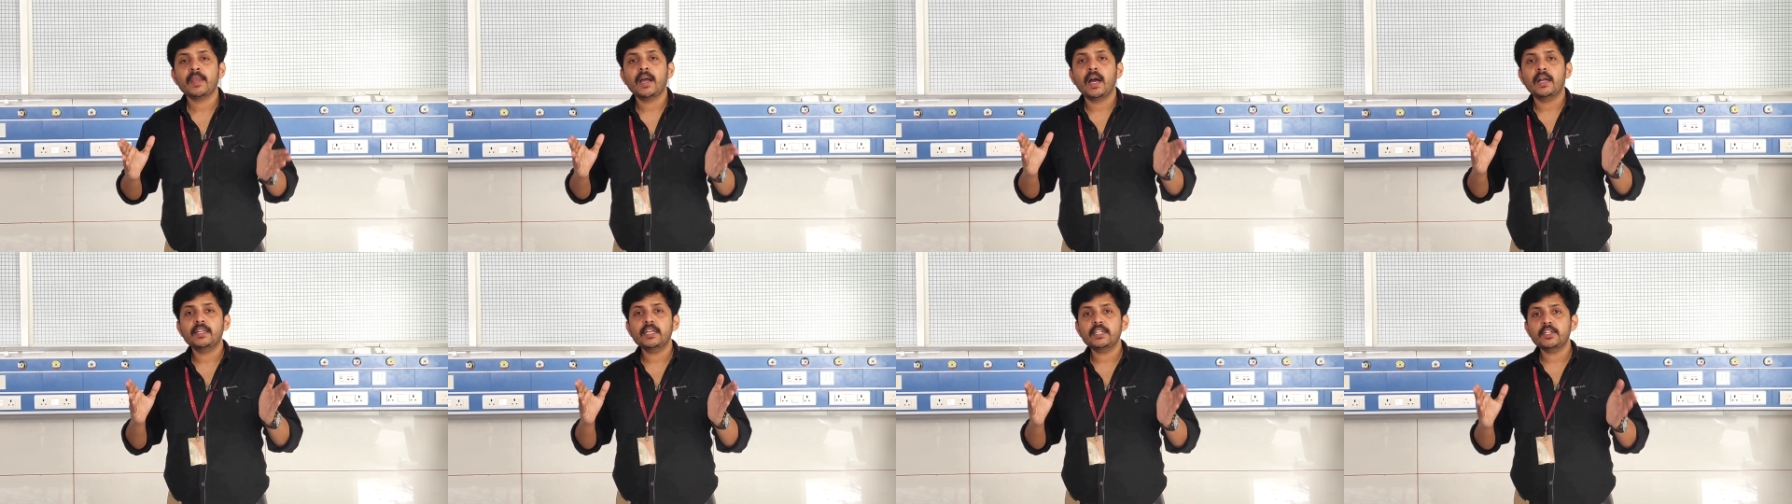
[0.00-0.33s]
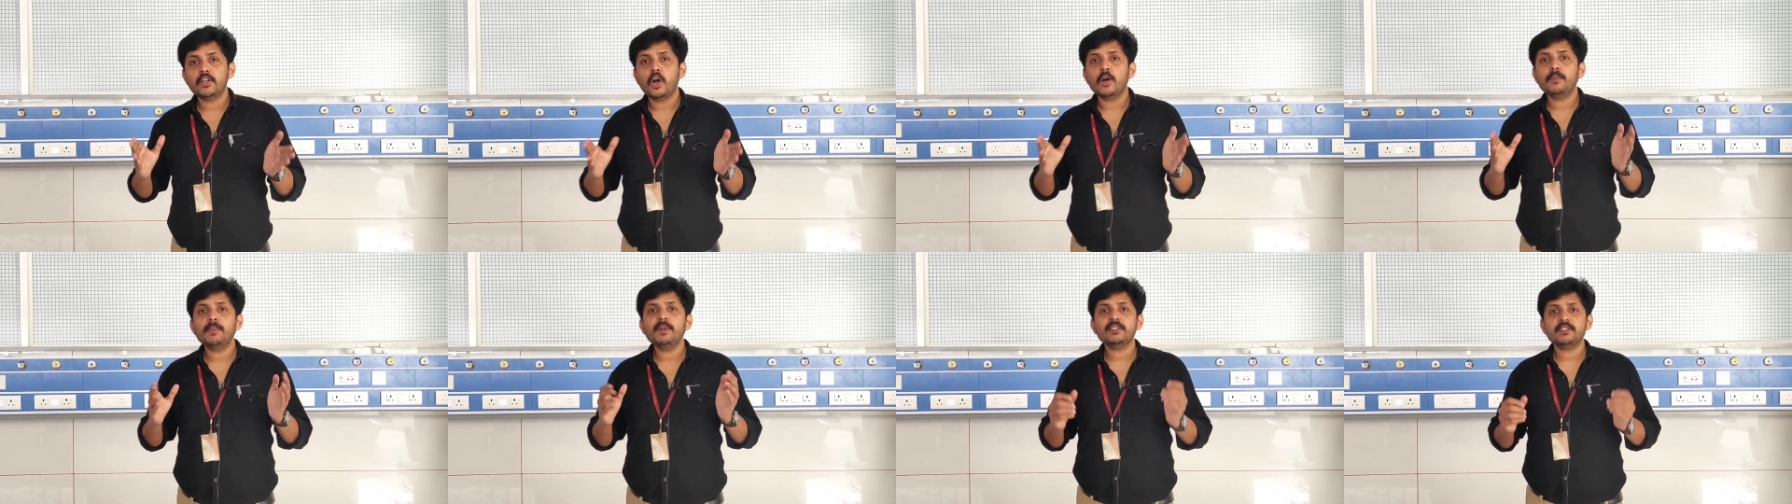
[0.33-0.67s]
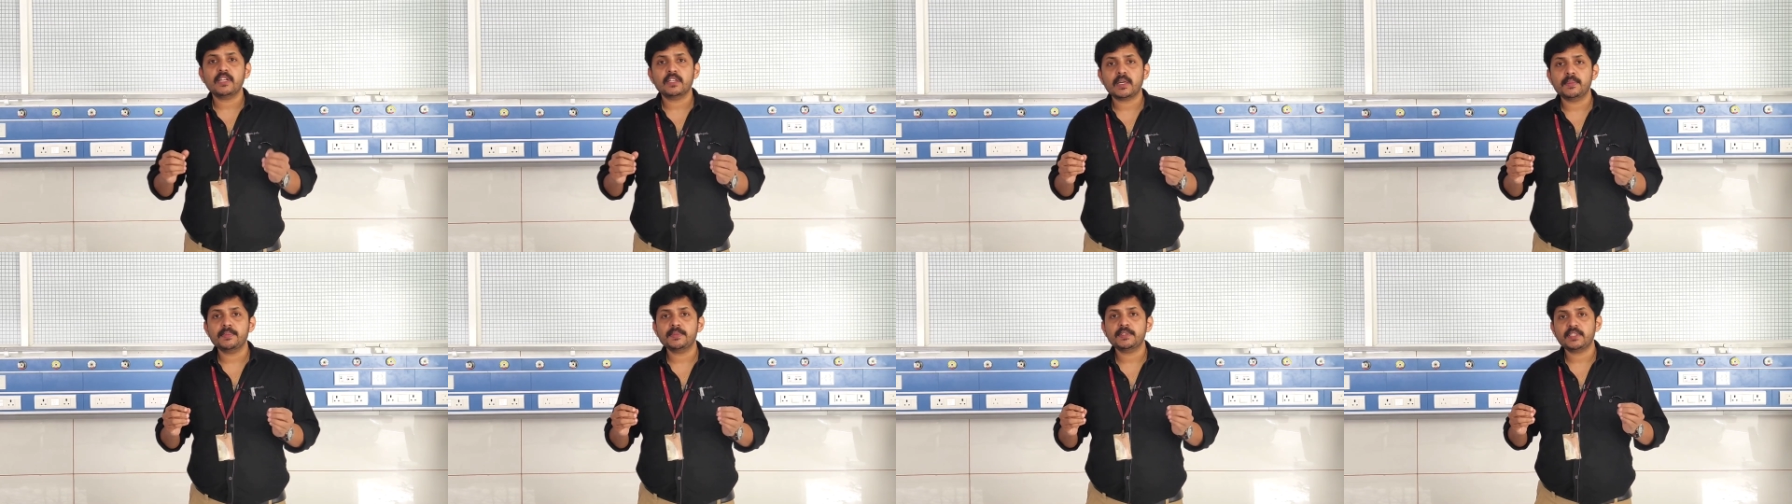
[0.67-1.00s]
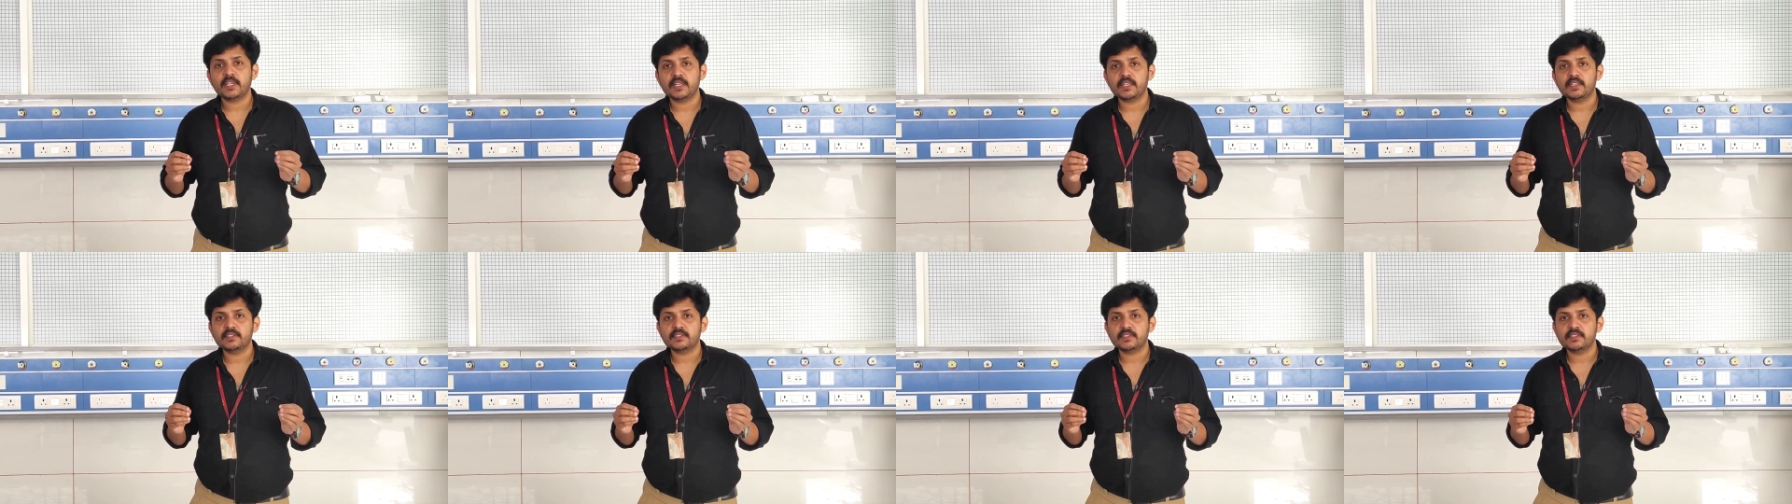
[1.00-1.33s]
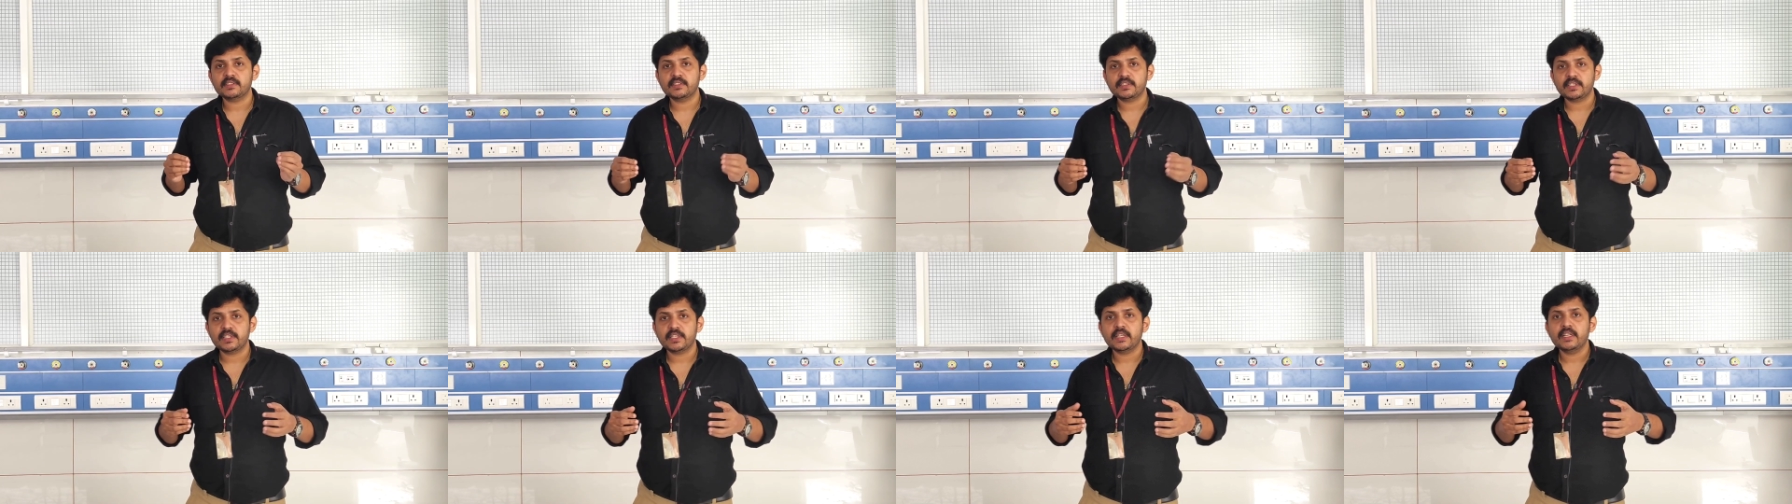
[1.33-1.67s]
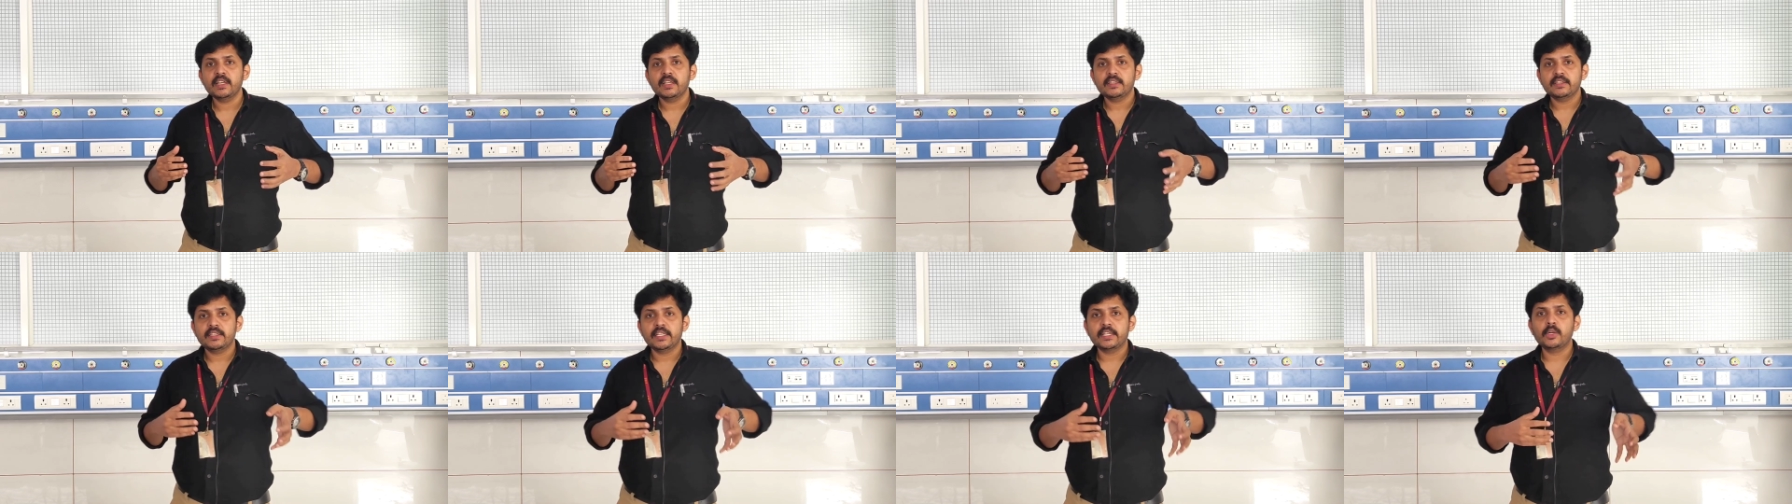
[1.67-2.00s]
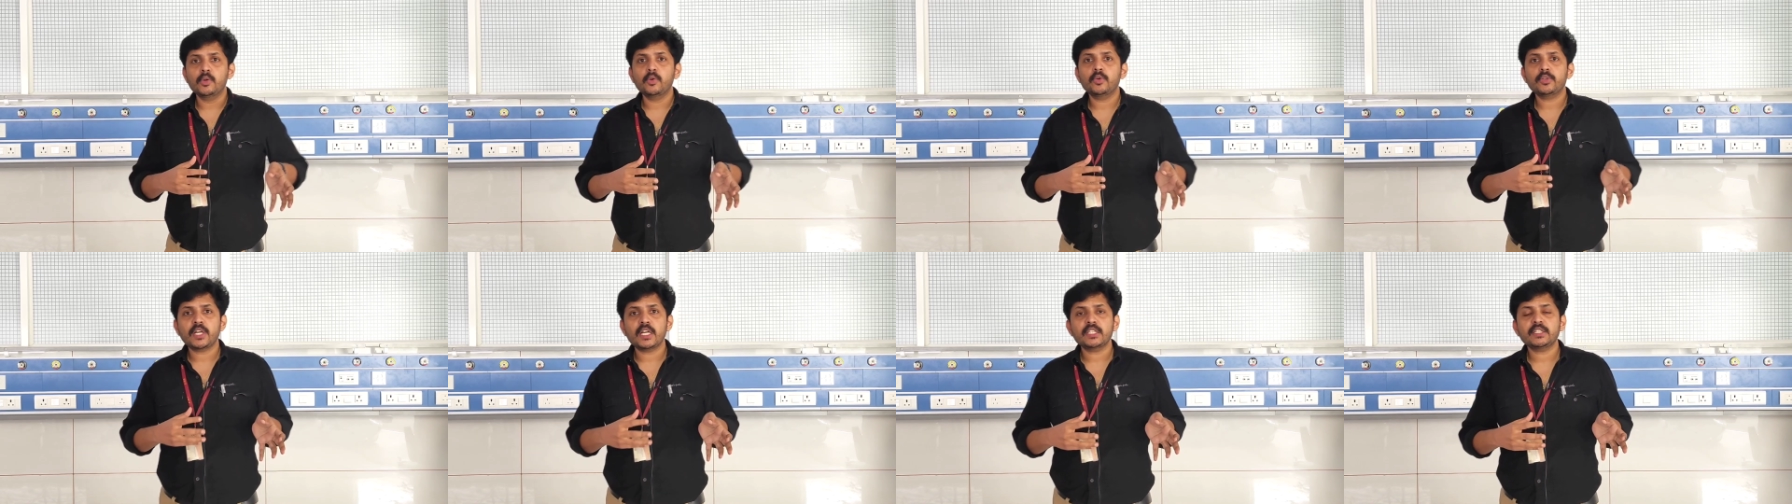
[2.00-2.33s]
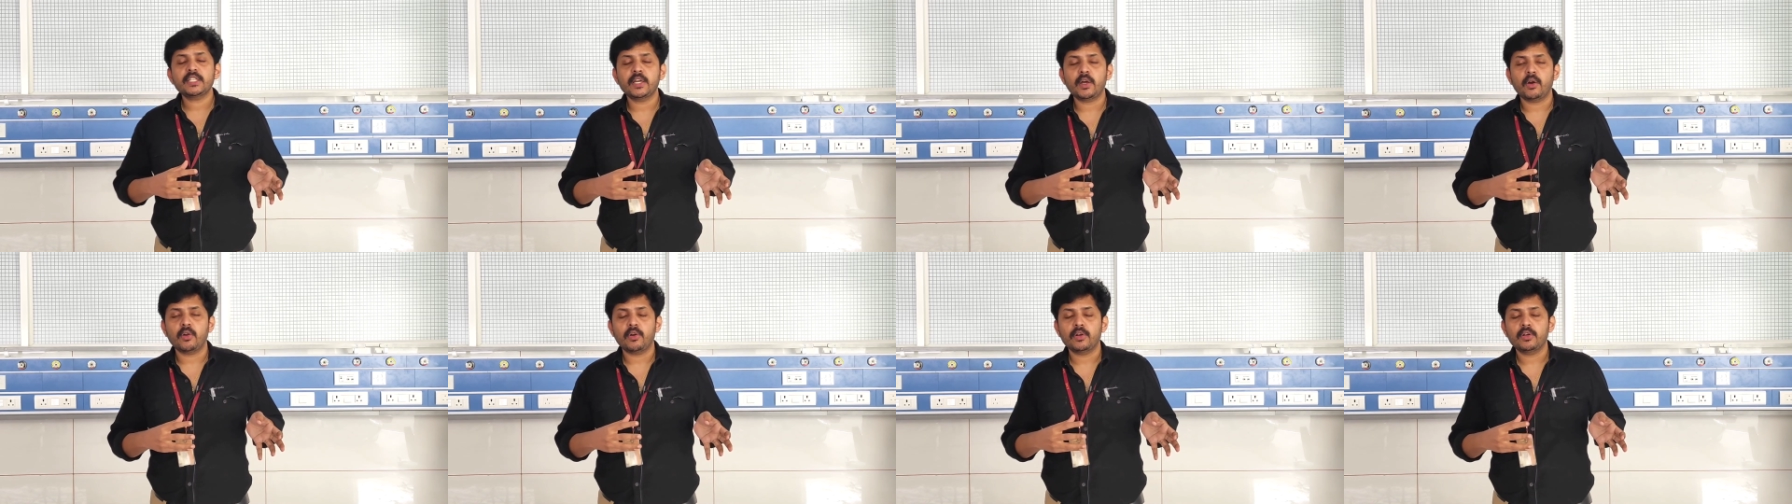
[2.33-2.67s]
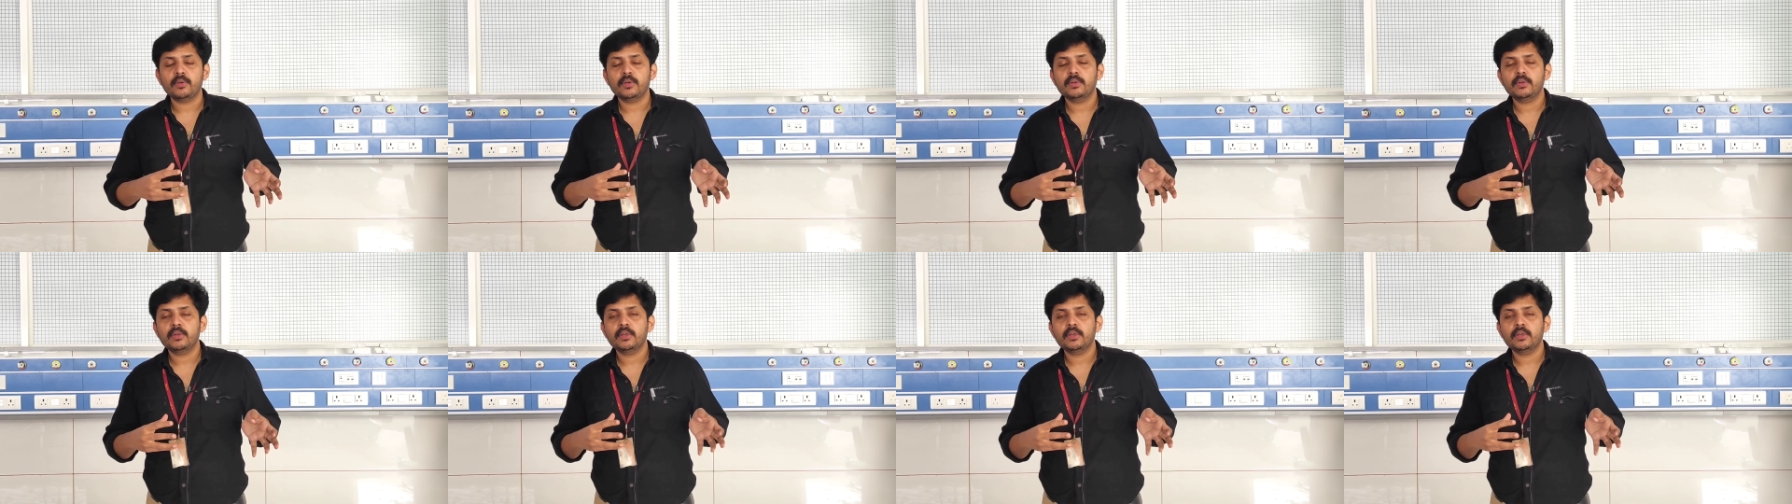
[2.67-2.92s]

Under normal circumstances, the glutathione